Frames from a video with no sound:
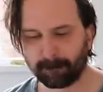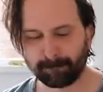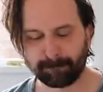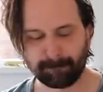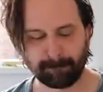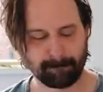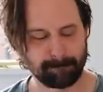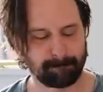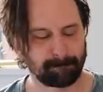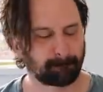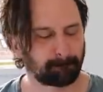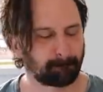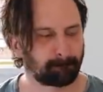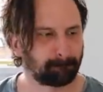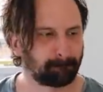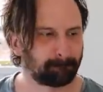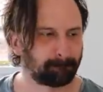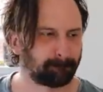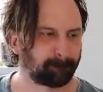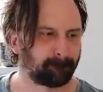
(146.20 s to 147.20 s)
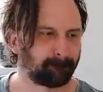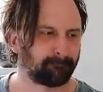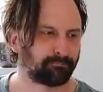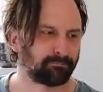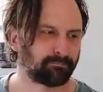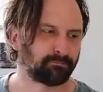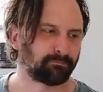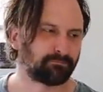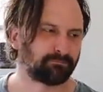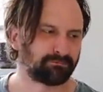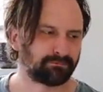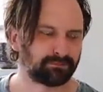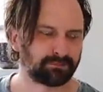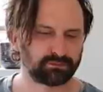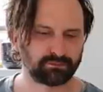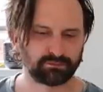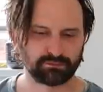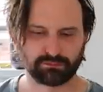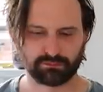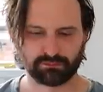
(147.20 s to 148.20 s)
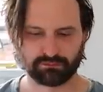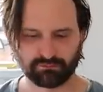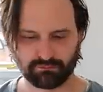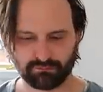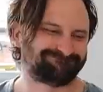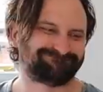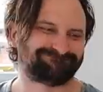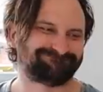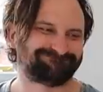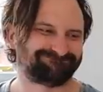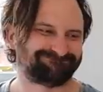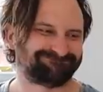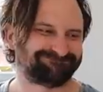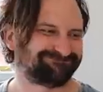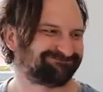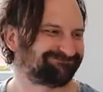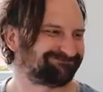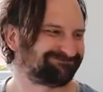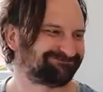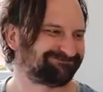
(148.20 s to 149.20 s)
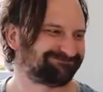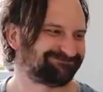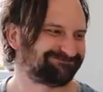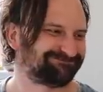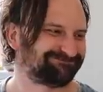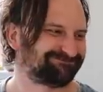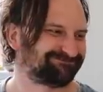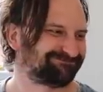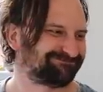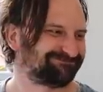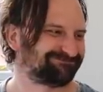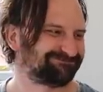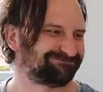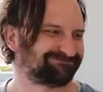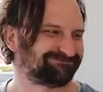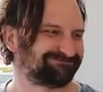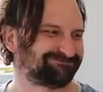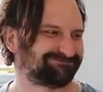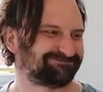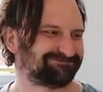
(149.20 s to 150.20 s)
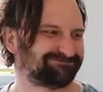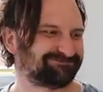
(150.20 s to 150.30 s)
(not speaking)